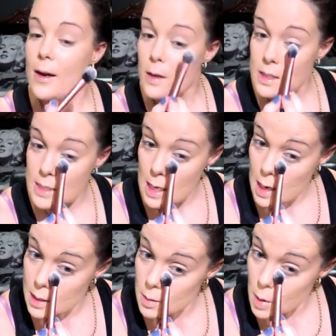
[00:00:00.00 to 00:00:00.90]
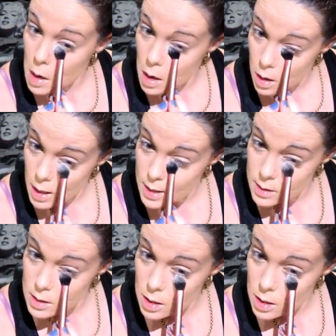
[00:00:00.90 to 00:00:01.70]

and I set under my eyes.